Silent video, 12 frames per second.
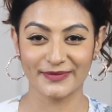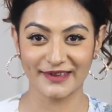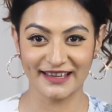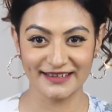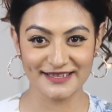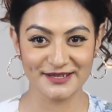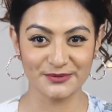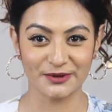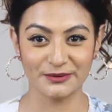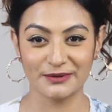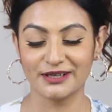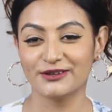And this is
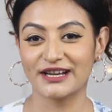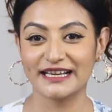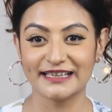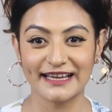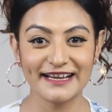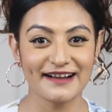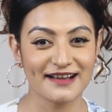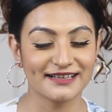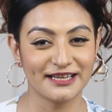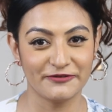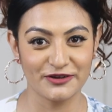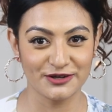what we're looking like.
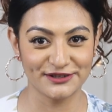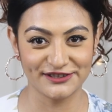I'll give you a